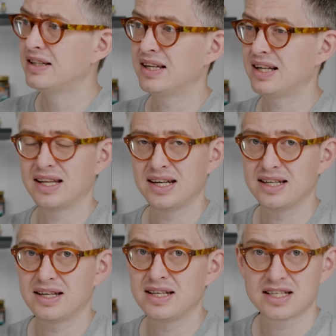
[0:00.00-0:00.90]
and
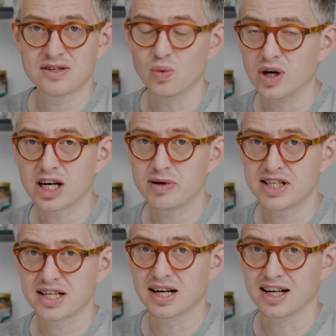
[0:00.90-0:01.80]
it doesn't work
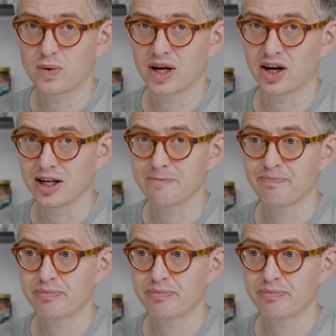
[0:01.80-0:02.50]
particularly quickly.